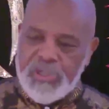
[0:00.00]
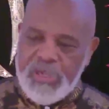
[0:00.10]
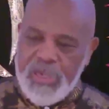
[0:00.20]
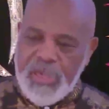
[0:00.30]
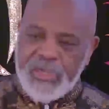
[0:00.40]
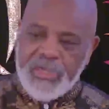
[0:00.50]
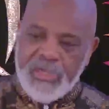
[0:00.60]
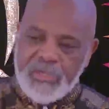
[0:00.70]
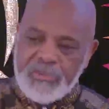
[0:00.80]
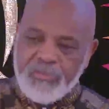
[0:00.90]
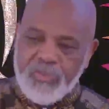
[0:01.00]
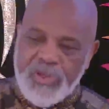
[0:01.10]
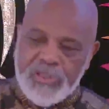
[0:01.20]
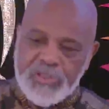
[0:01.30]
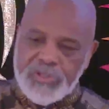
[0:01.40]
hacking at the
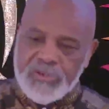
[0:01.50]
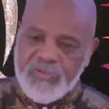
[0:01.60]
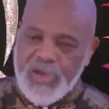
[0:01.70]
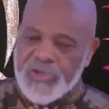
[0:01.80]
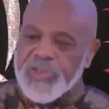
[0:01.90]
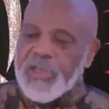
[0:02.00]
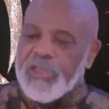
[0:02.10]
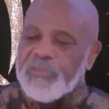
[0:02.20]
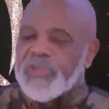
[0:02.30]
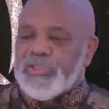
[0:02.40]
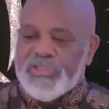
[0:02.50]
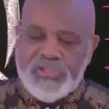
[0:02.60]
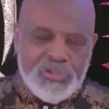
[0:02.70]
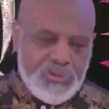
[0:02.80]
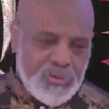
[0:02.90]
branches of our dilemmas
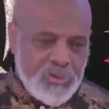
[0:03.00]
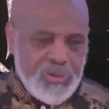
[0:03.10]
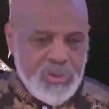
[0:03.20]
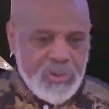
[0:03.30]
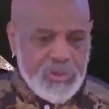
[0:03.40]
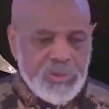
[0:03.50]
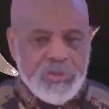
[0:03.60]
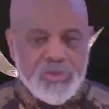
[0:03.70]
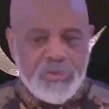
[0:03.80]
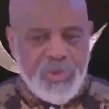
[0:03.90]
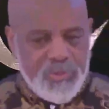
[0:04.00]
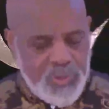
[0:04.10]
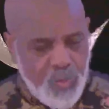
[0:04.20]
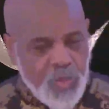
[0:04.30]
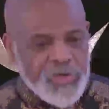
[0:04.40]
to
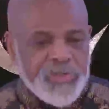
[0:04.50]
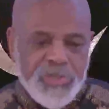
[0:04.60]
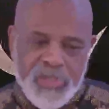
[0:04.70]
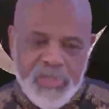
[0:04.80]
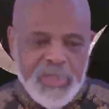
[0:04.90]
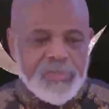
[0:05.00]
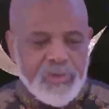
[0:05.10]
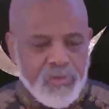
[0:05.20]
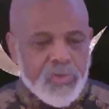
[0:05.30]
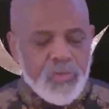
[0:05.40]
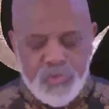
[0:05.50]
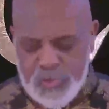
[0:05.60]
maybe one digging at the root.